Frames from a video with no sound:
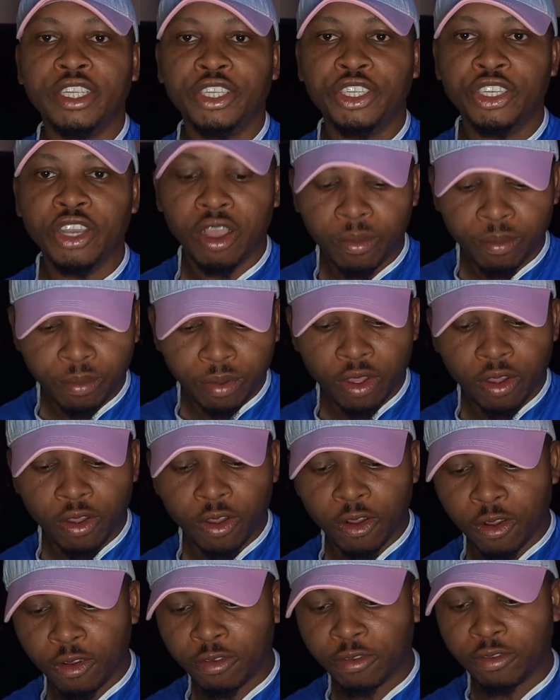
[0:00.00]
I jump
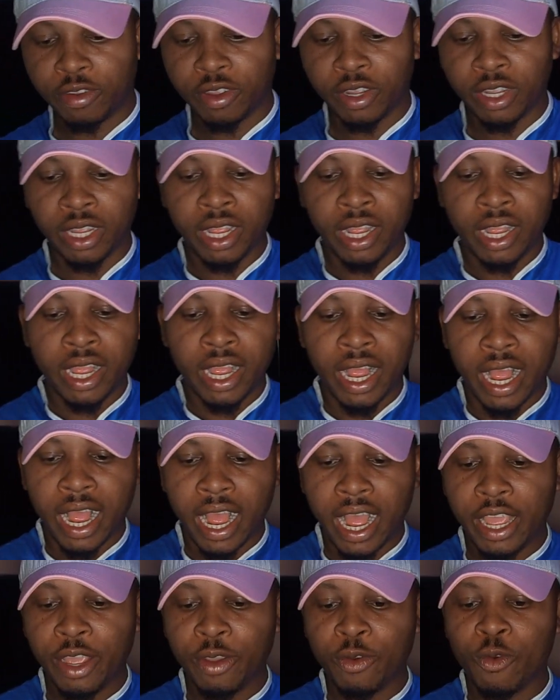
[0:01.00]
off,
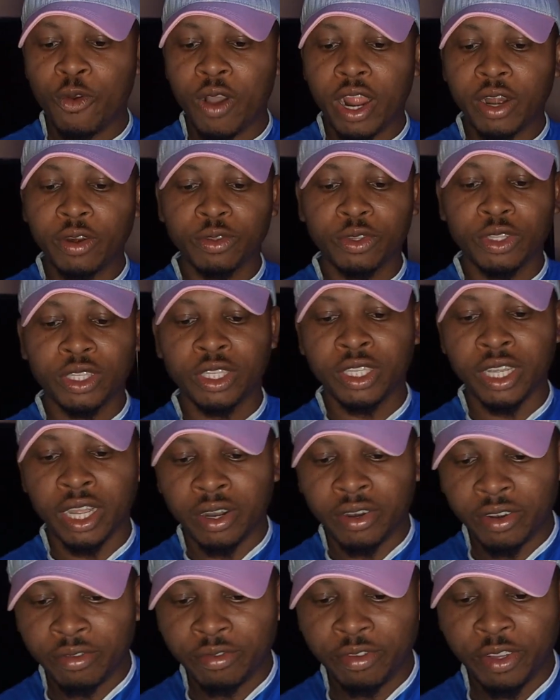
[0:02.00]
I want
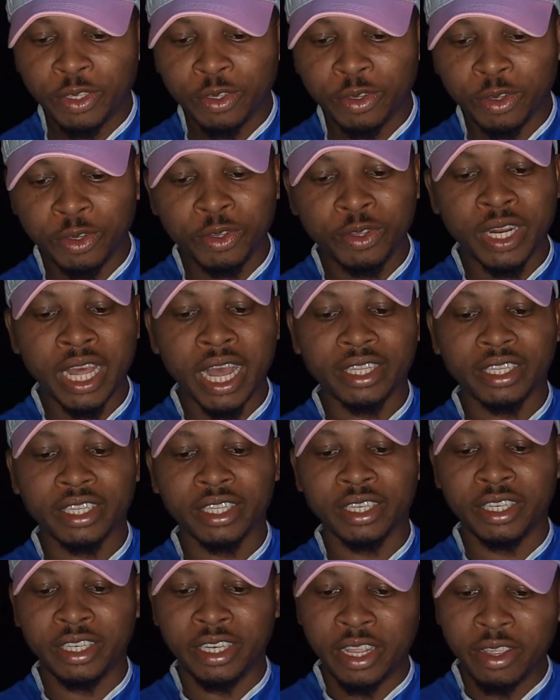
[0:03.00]
to reveal to you that
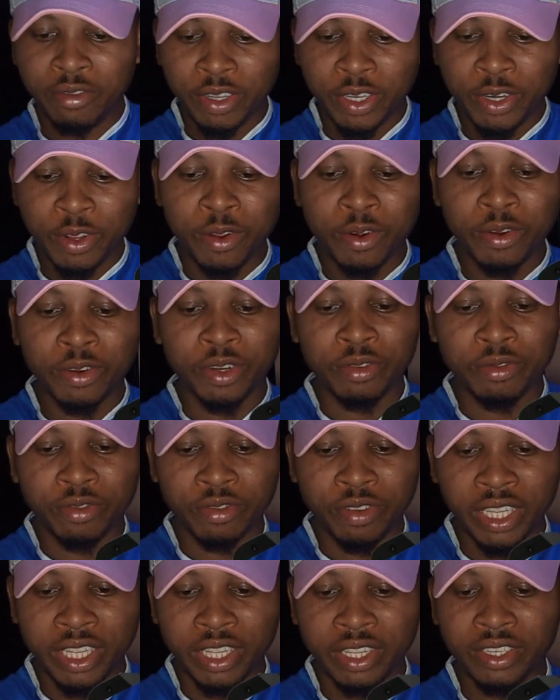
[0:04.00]
Davido
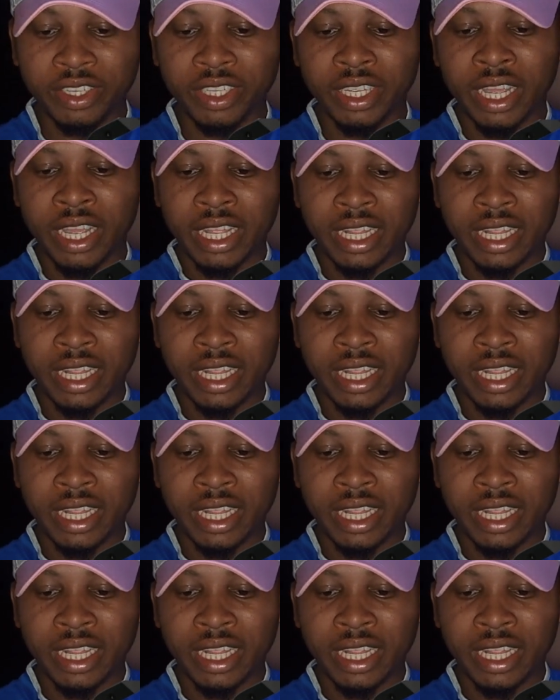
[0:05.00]
reveals